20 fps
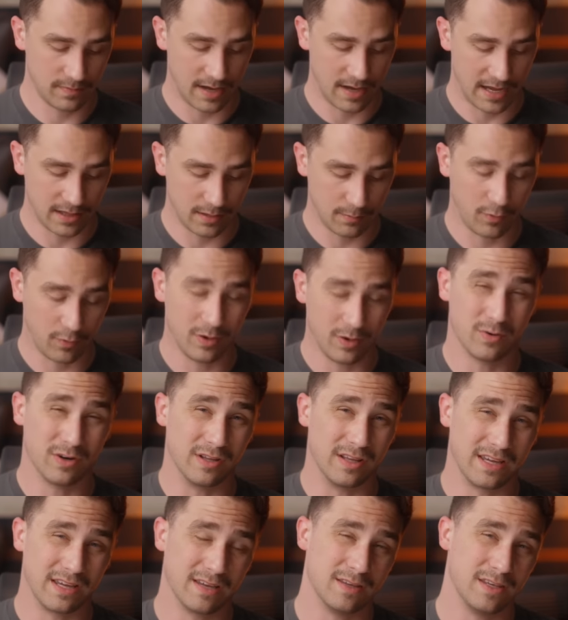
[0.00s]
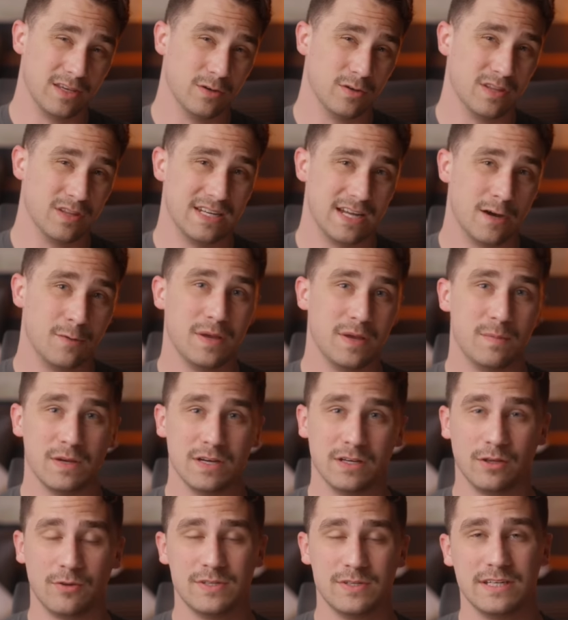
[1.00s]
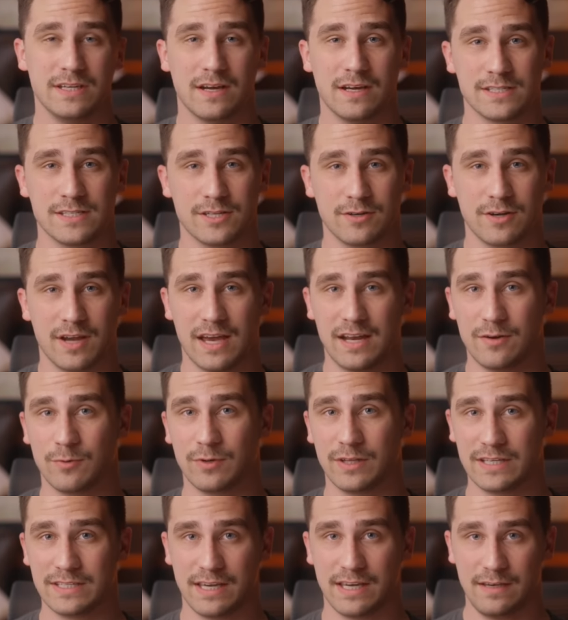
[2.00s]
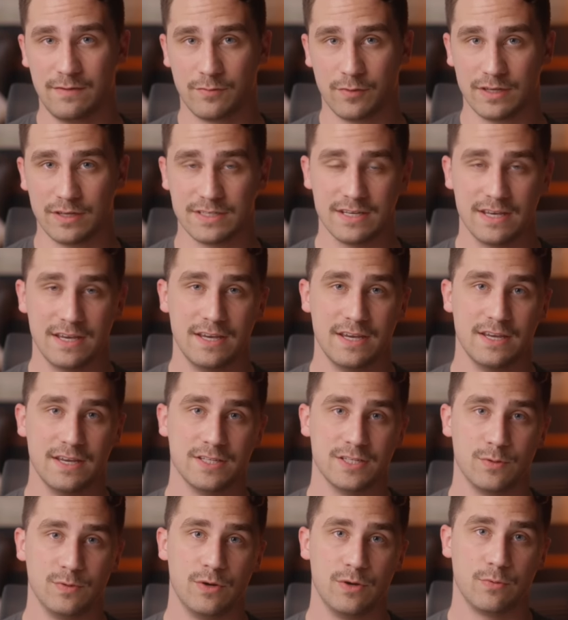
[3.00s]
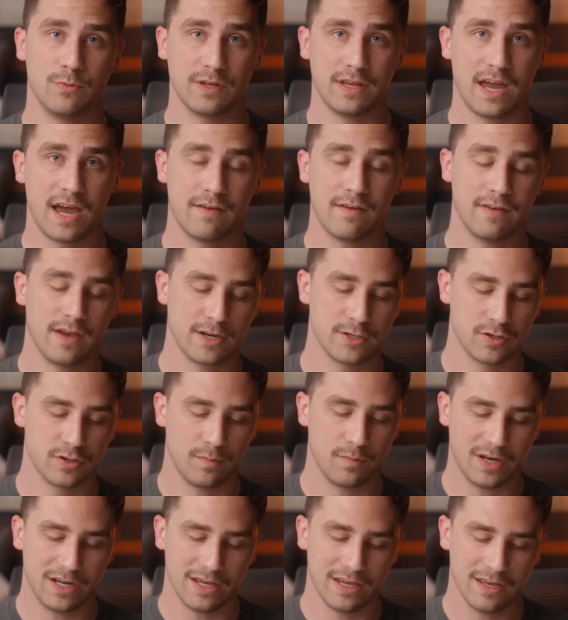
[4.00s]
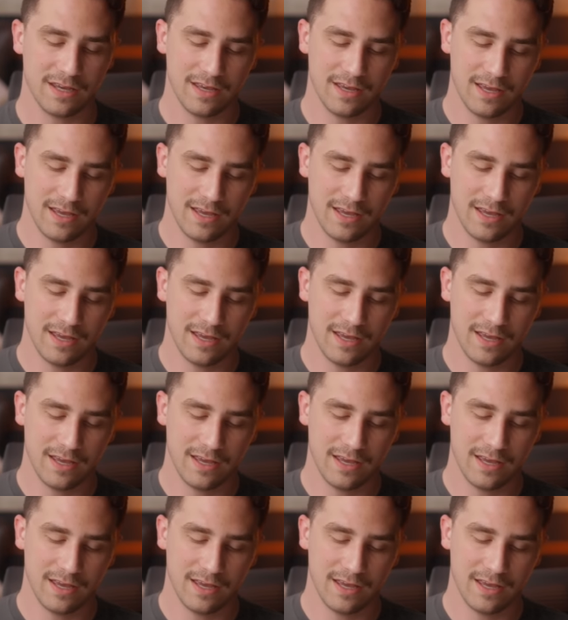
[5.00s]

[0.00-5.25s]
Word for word: at the point where you're like, you know, the down payment and closing costs are kind of really tight for us. So we don't really have extra money.